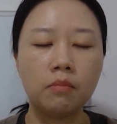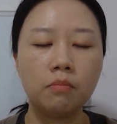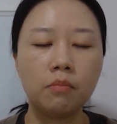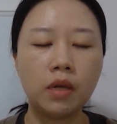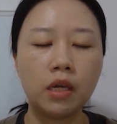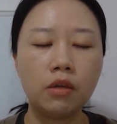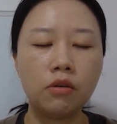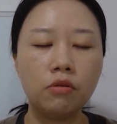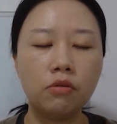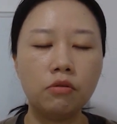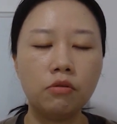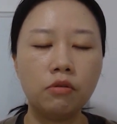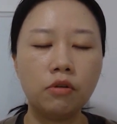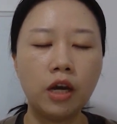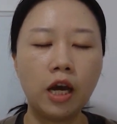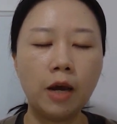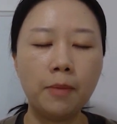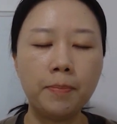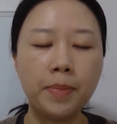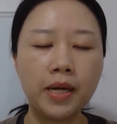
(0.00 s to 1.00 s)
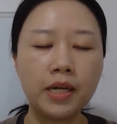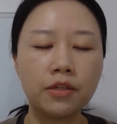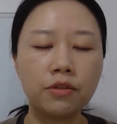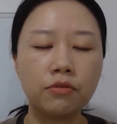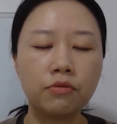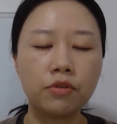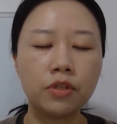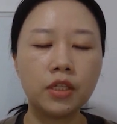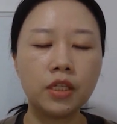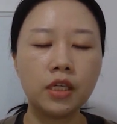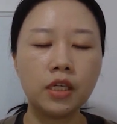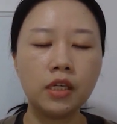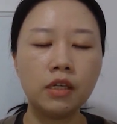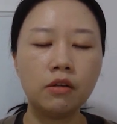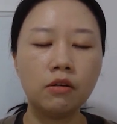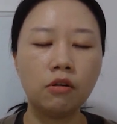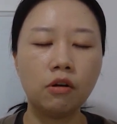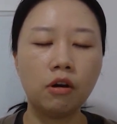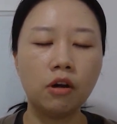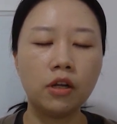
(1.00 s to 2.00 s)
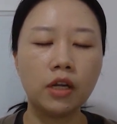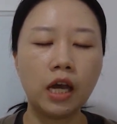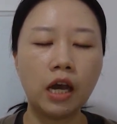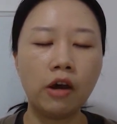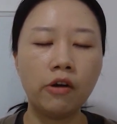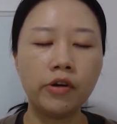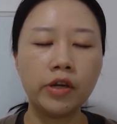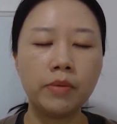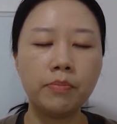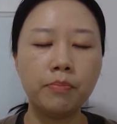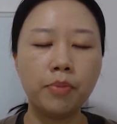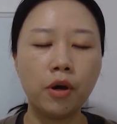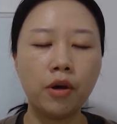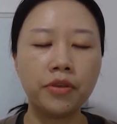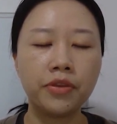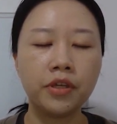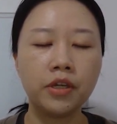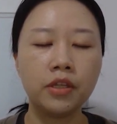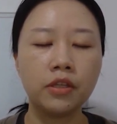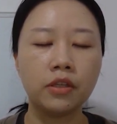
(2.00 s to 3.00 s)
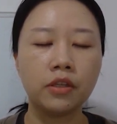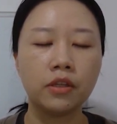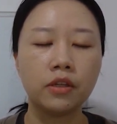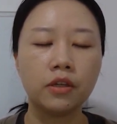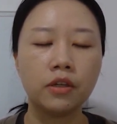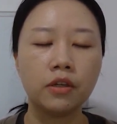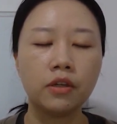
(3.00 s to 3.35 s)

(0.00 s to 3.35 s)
May you help us to see, Lord, how important